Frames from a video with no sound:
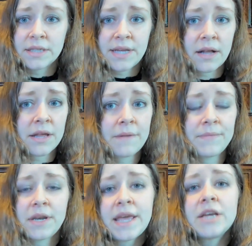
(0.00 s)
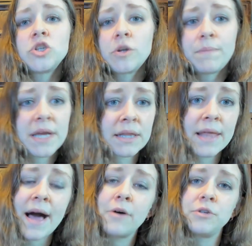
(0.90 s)
tell him that he should be
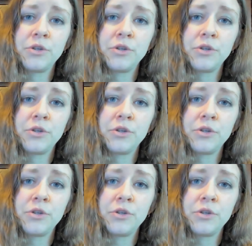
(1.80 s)
allowed